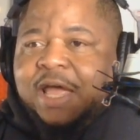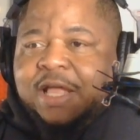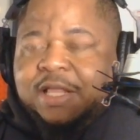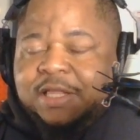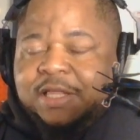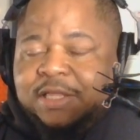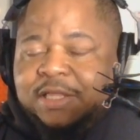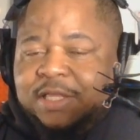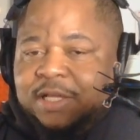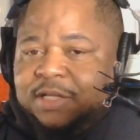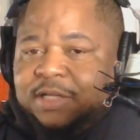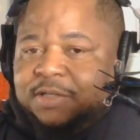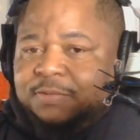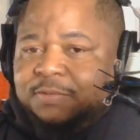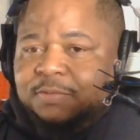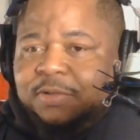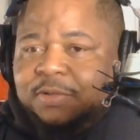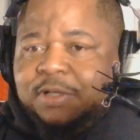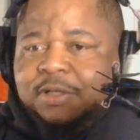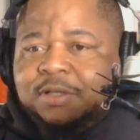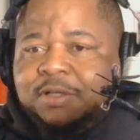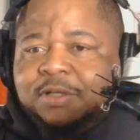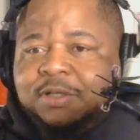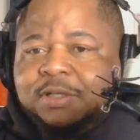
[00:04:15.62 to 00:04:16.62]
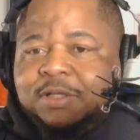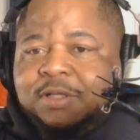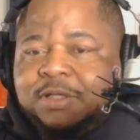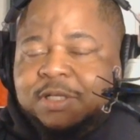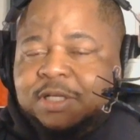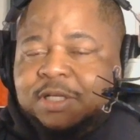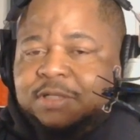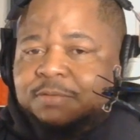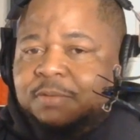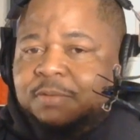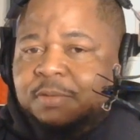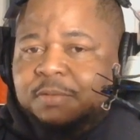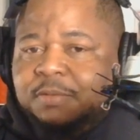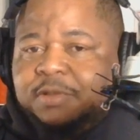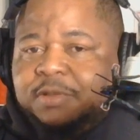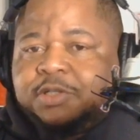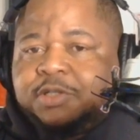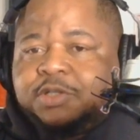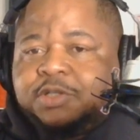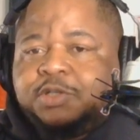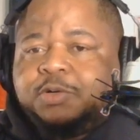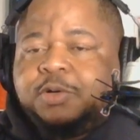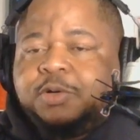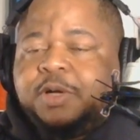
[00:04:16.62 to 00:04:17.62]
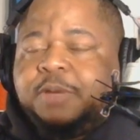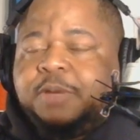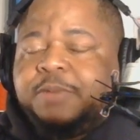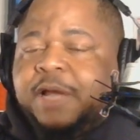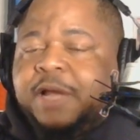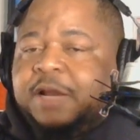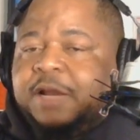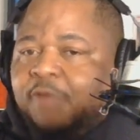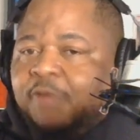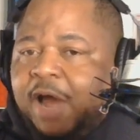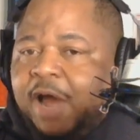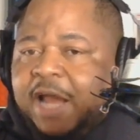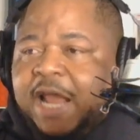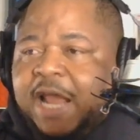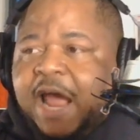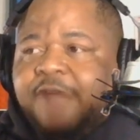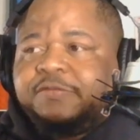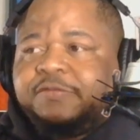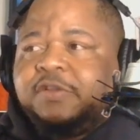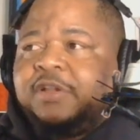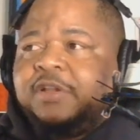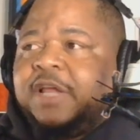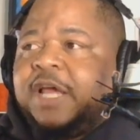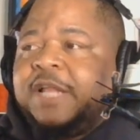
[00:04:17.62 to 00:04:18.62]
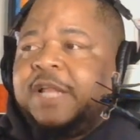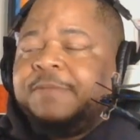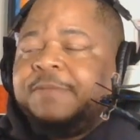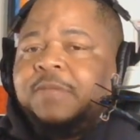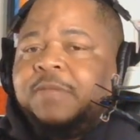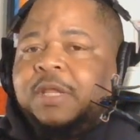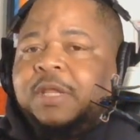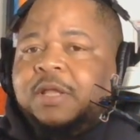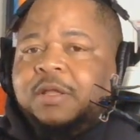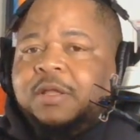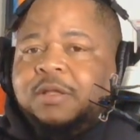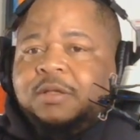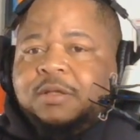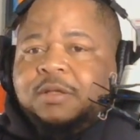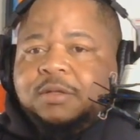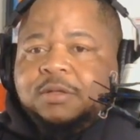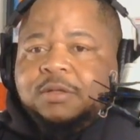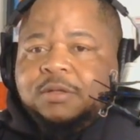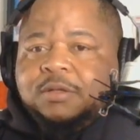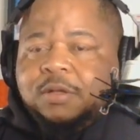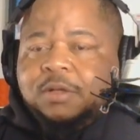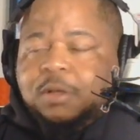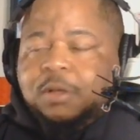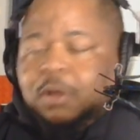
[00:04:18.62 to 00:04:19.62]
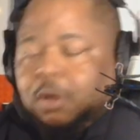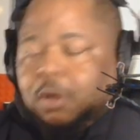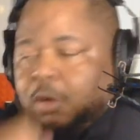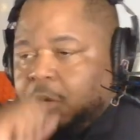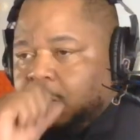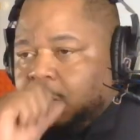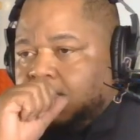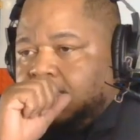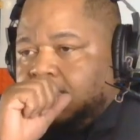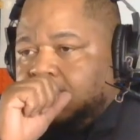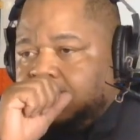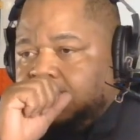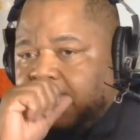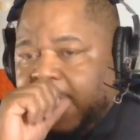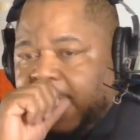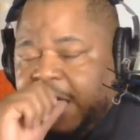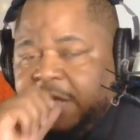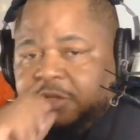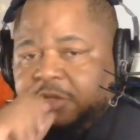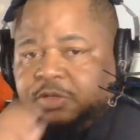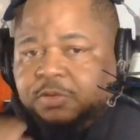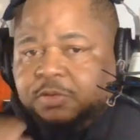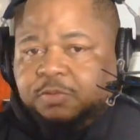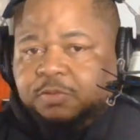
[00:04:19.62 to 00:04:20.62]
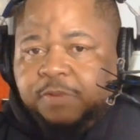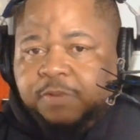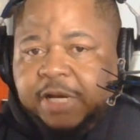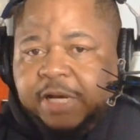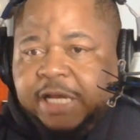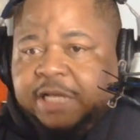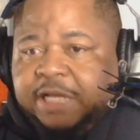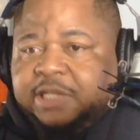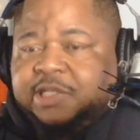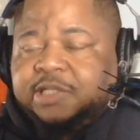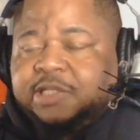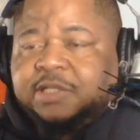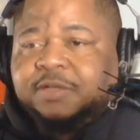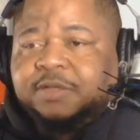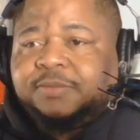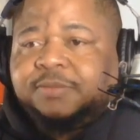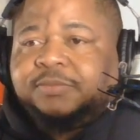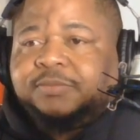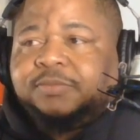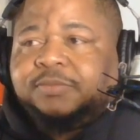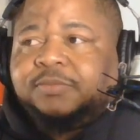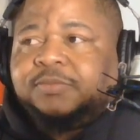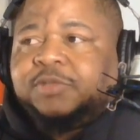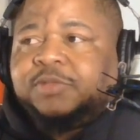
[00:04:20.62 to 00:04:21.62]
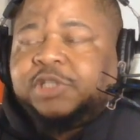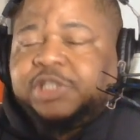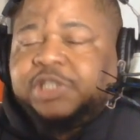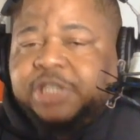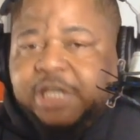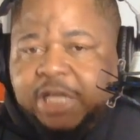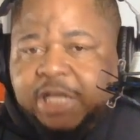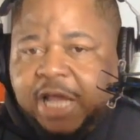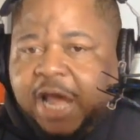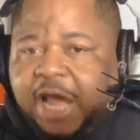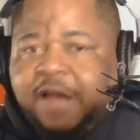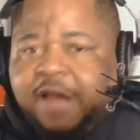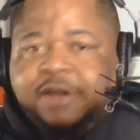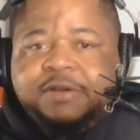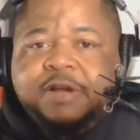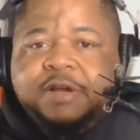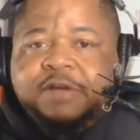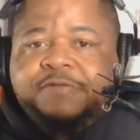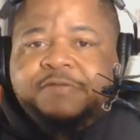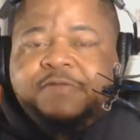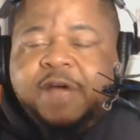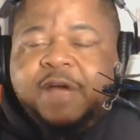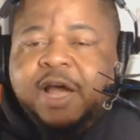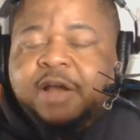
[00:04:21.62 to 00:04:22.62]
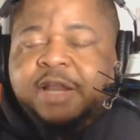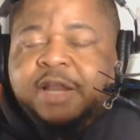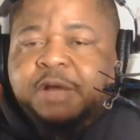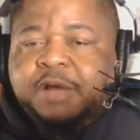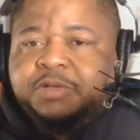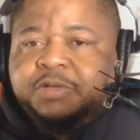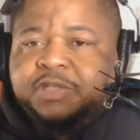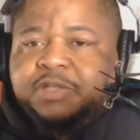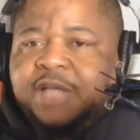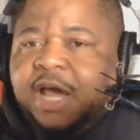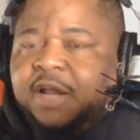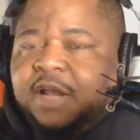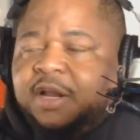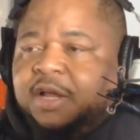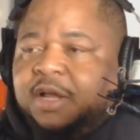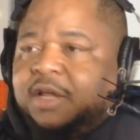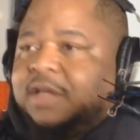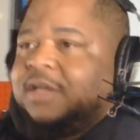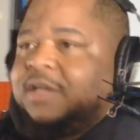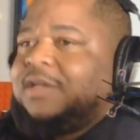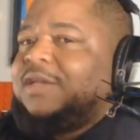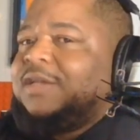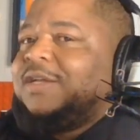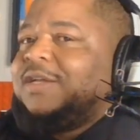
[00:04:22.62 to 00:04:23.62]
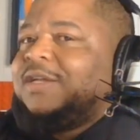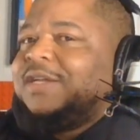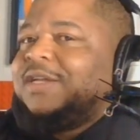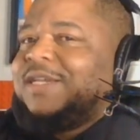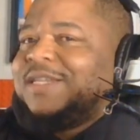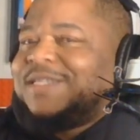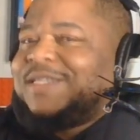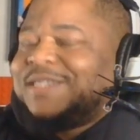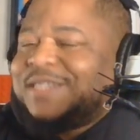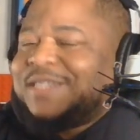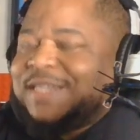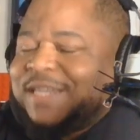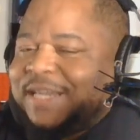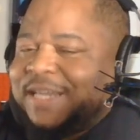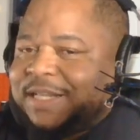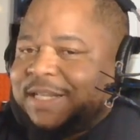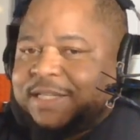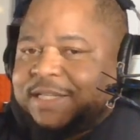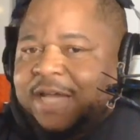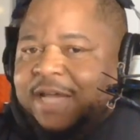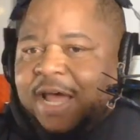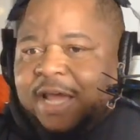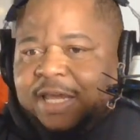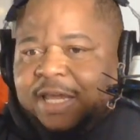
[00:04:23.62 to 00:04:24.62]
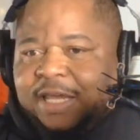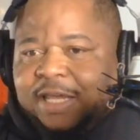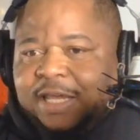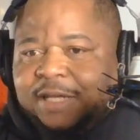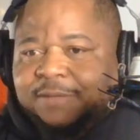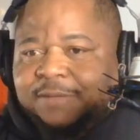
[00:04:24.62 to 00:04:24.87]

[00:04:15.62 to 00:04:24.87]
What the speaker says: This one was a trip. And right after that, Angel Reese, she got a foul that was kind of tick-tacky.